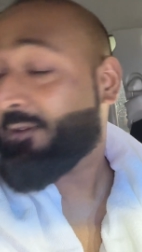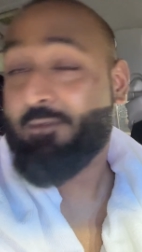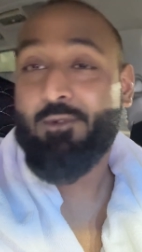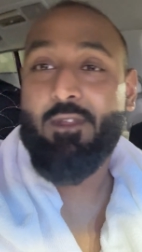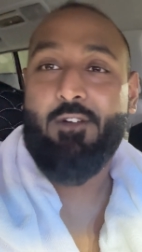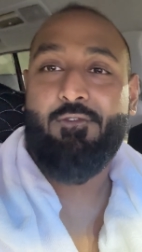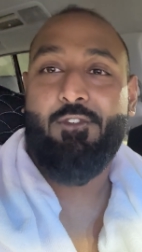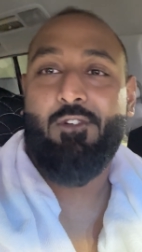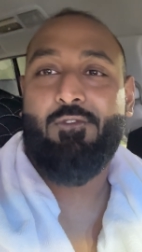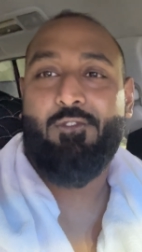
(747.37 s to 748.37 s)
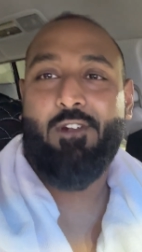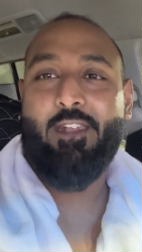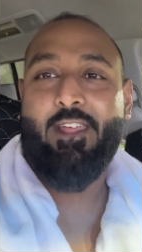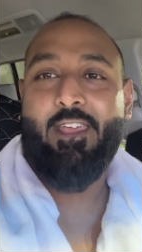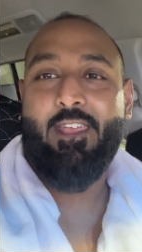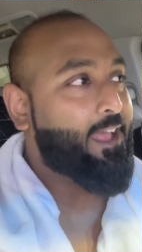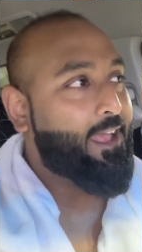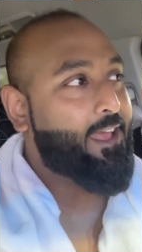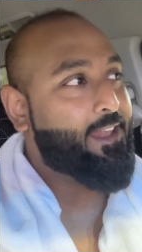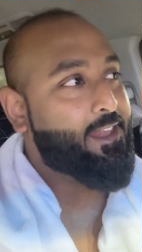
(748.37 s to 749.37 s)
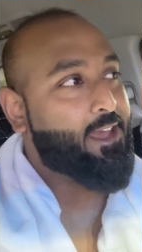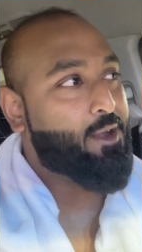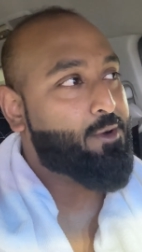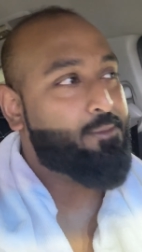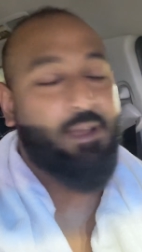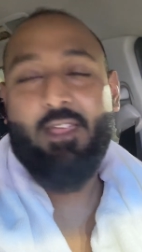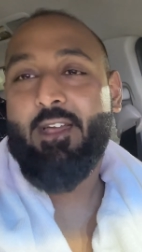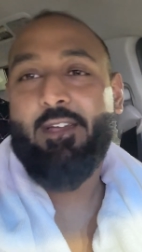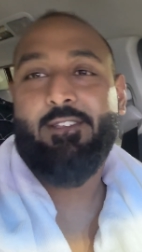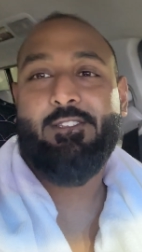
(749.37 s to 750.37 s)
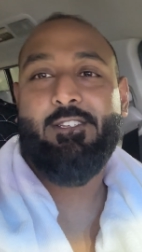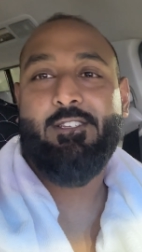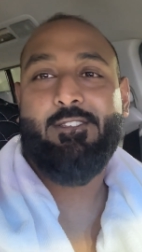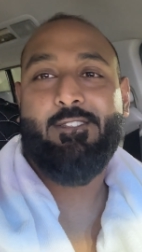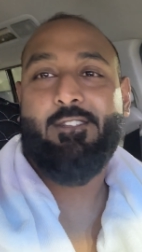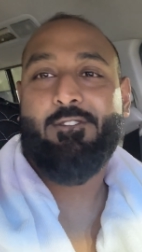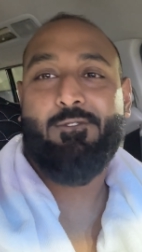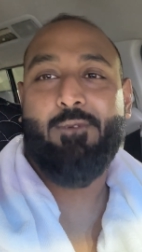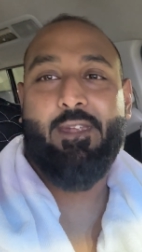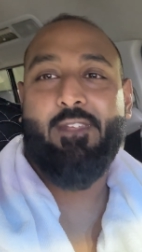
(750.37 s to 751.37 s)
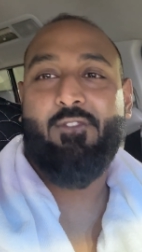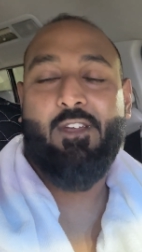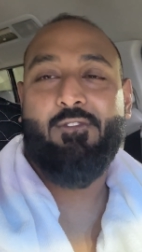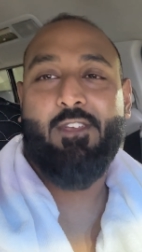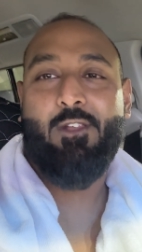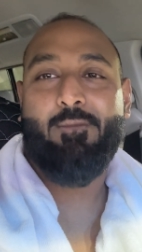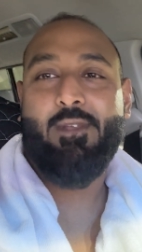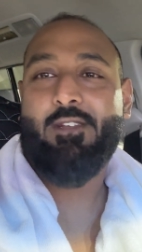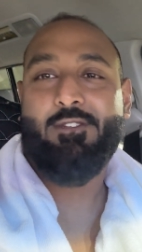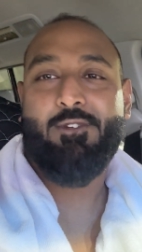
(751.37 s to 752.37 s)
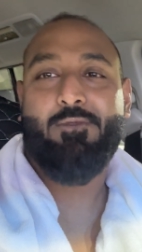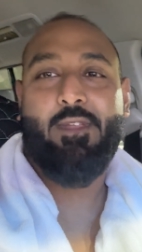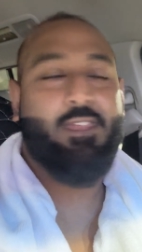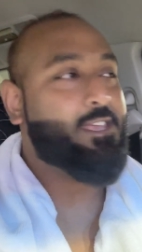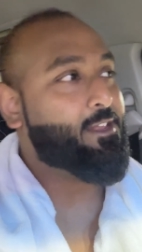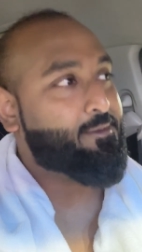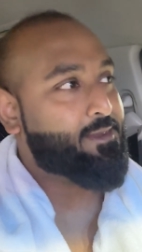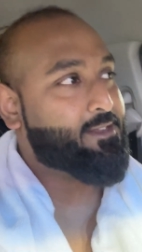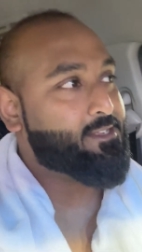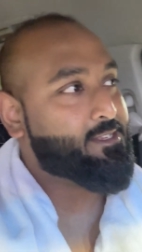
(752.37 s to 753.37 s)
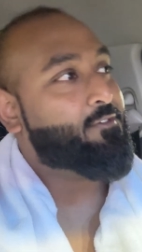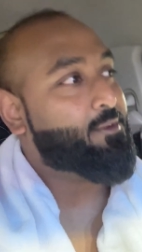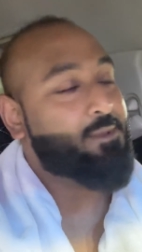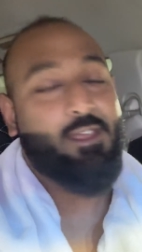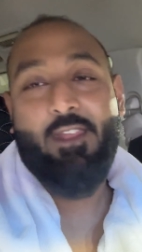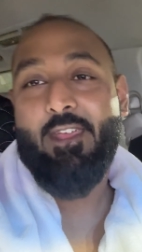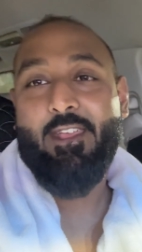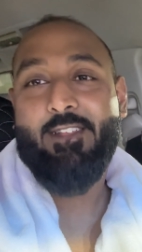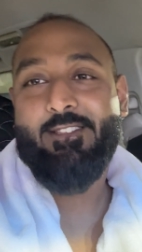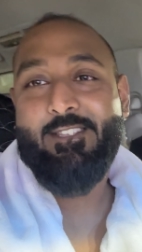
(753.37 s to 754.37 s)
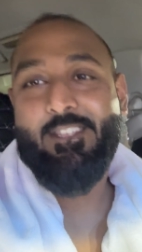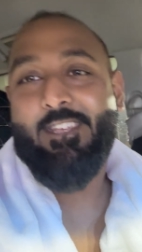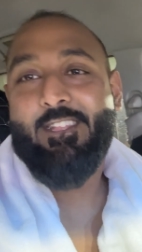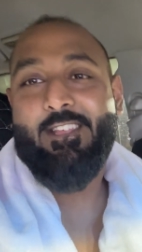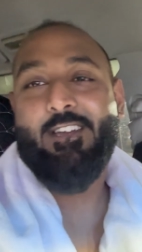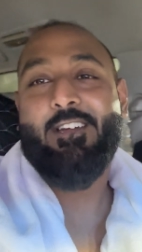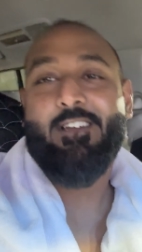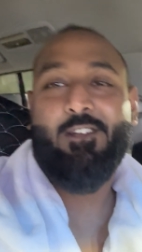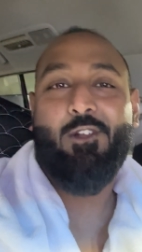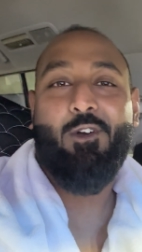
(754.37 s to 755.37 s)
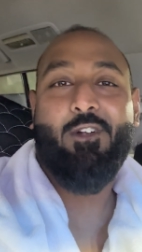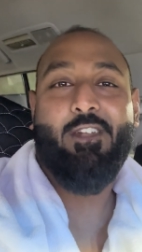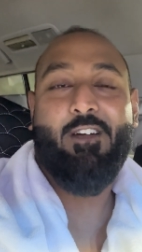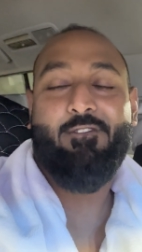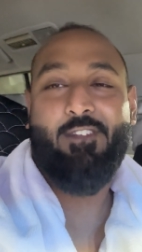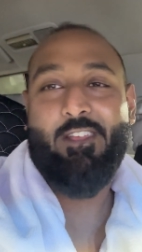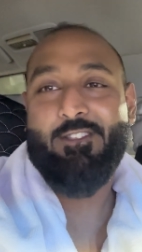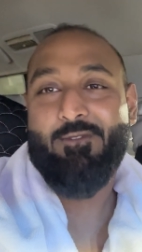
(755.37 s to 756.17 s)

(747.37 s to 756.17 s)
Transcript: I'm doing a full tank, and now Makkah is just 25 kilometers or 20 kilometers. From here I can see the clock tower as